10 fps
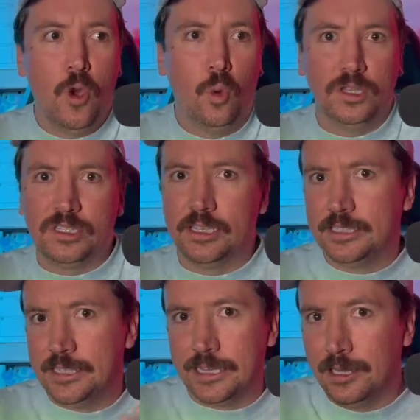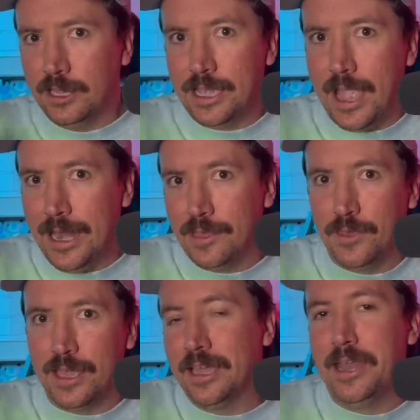was signaling
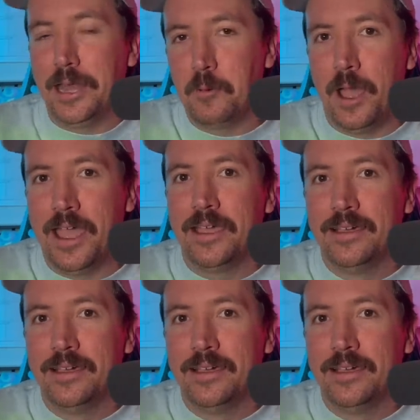anything in any way.